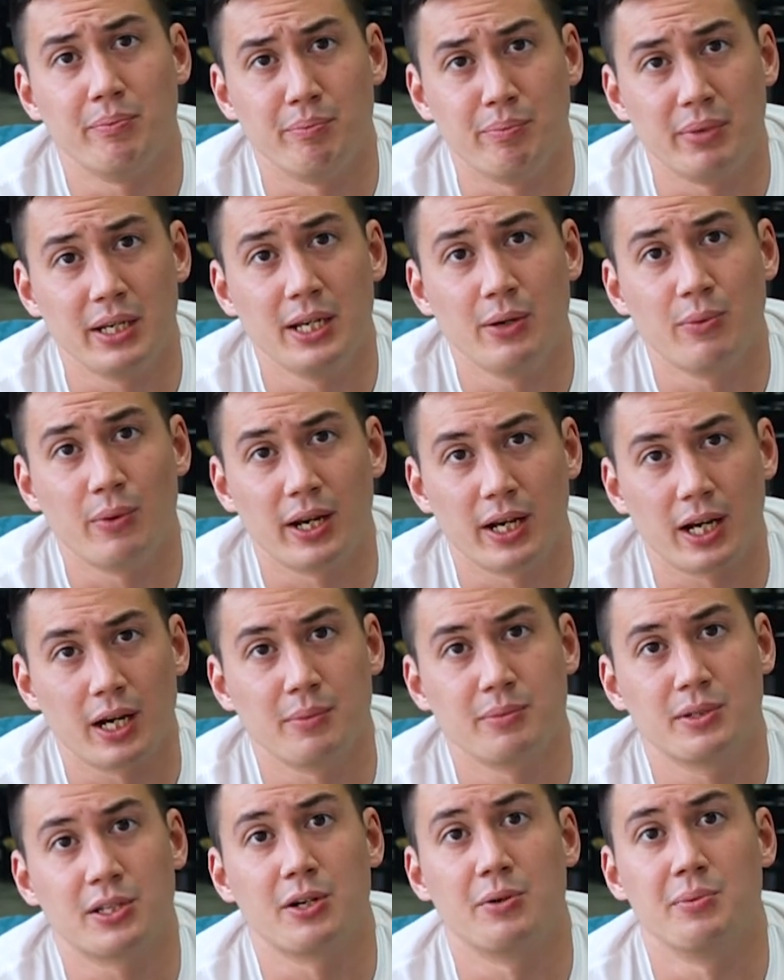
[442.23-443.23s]
be when it
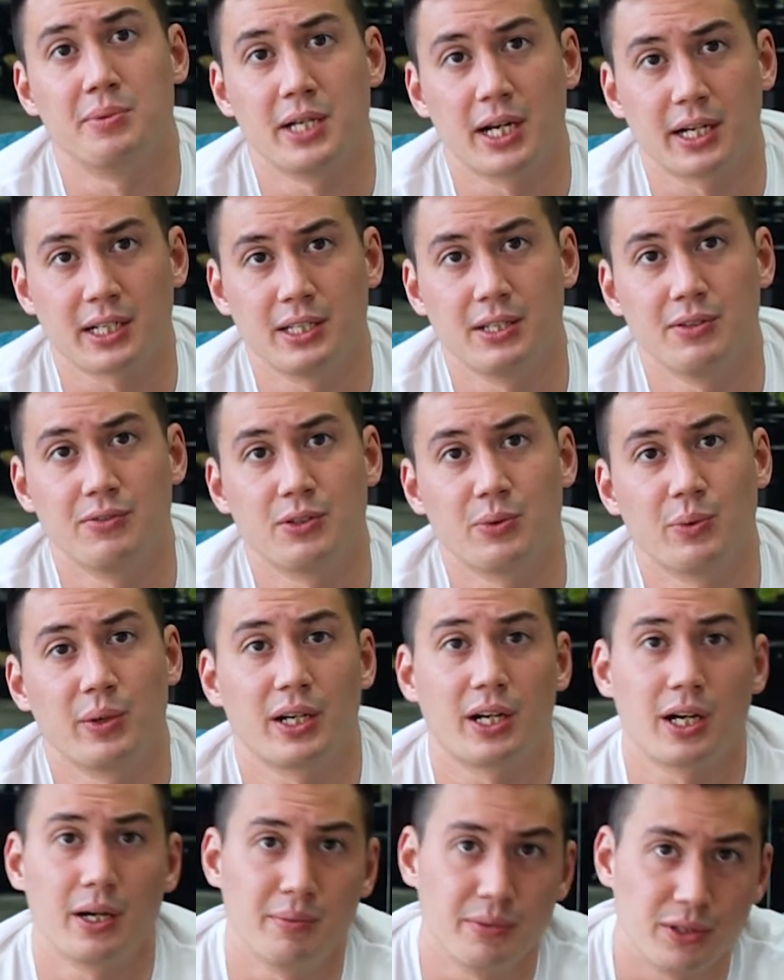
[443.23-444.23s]
comes to their objectives, when
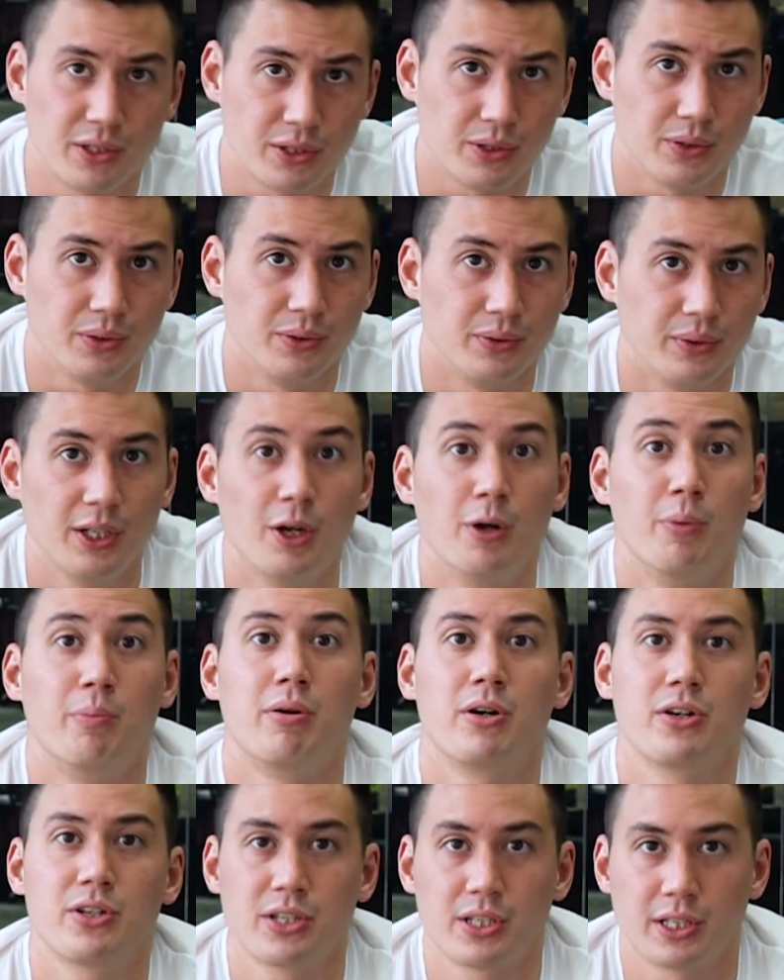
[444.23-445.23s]
it comes to
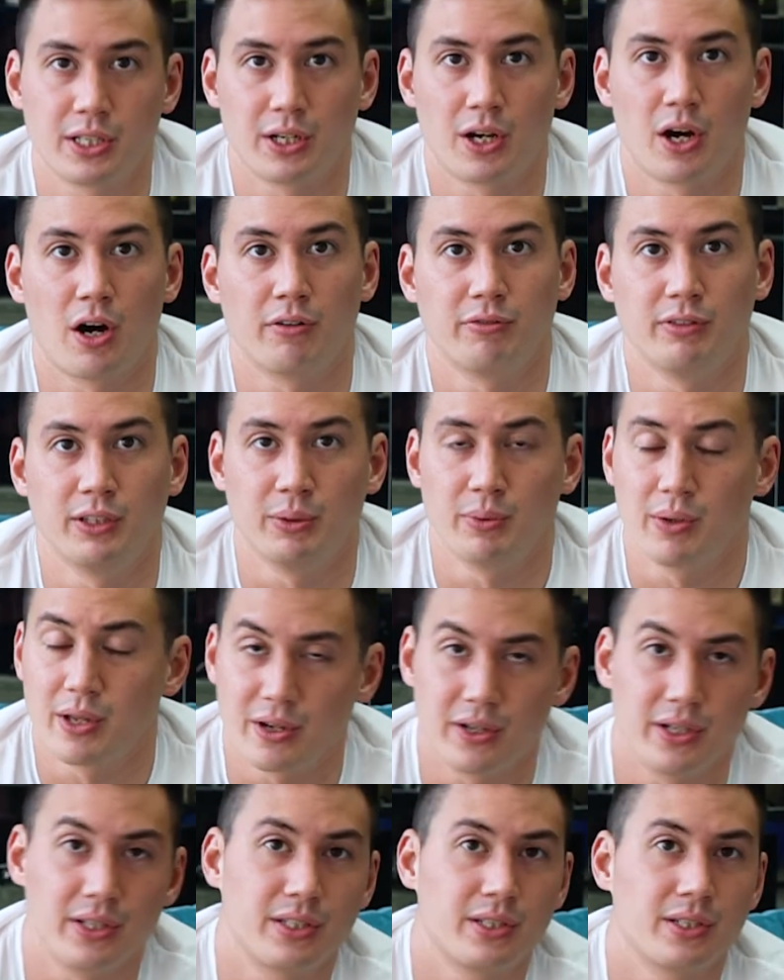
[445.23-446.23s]
purchasing coffee,
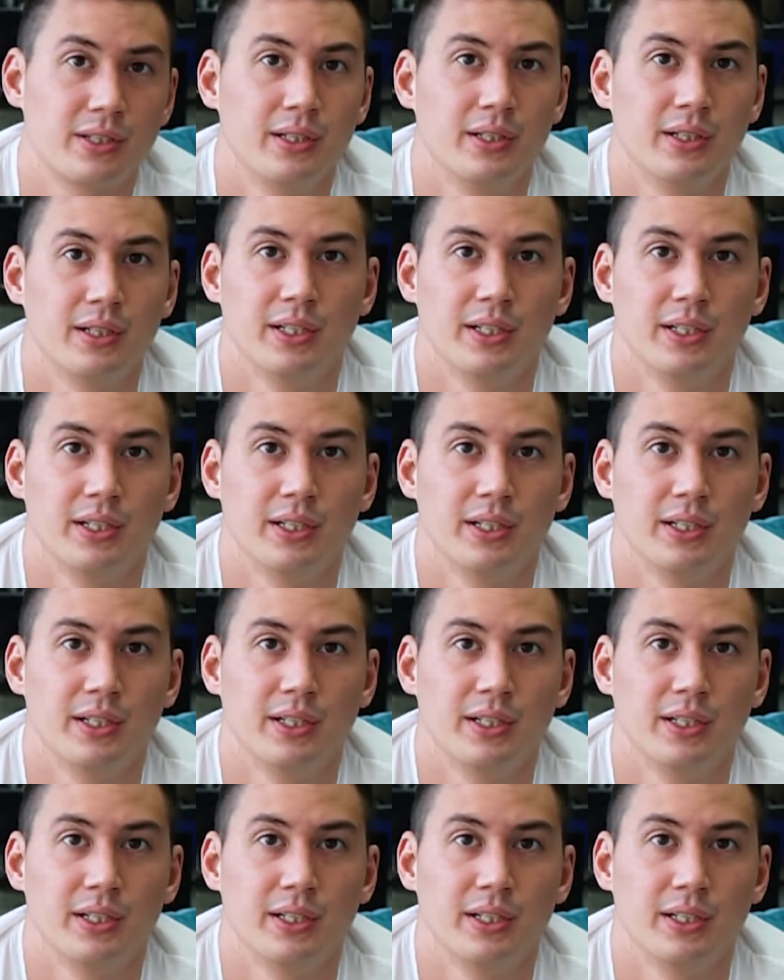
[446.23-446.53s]
whether it's